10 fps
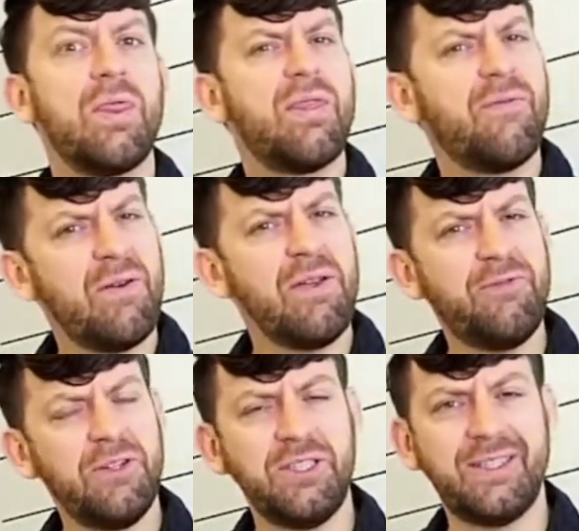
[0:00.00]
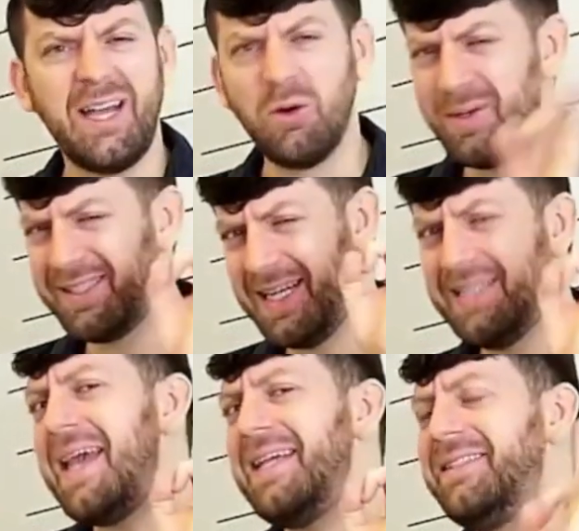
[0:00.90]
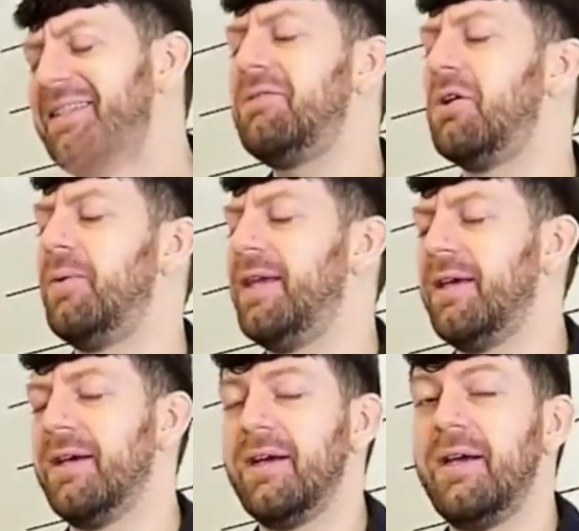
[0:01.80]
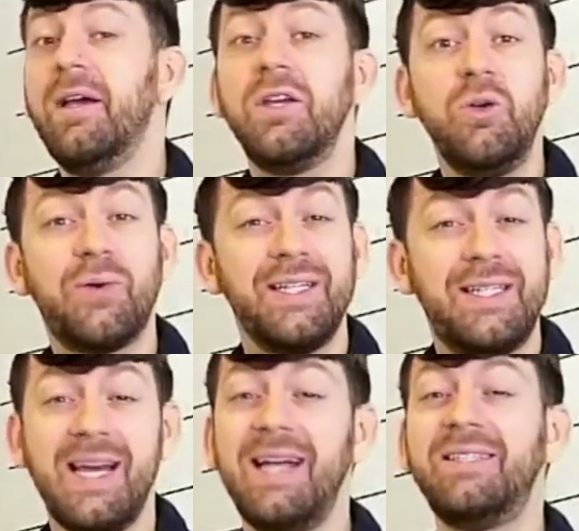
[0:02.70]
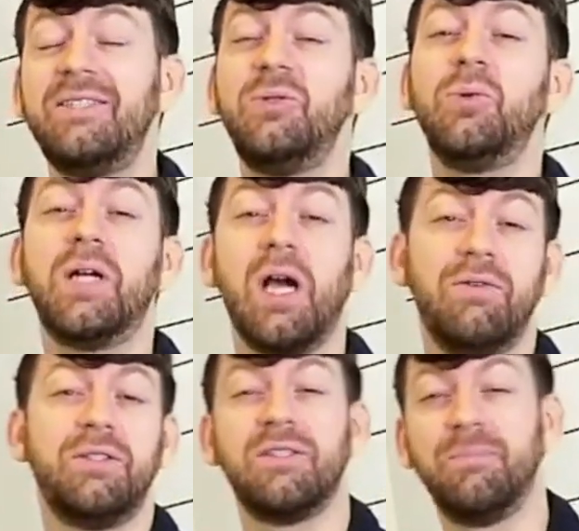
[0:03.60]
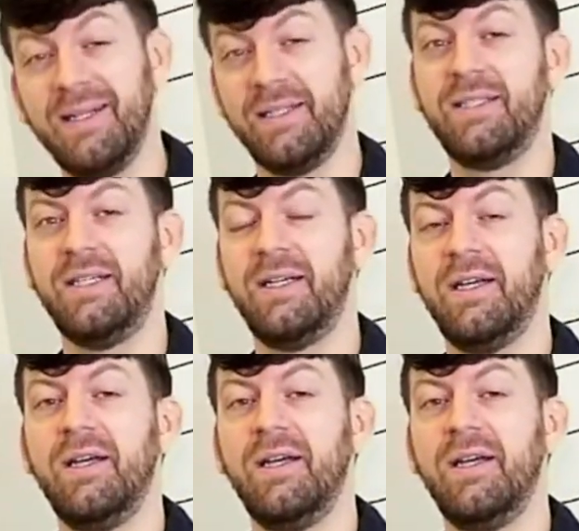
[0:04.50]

the very first day, or we're saying day 0 here, you can test your current ability.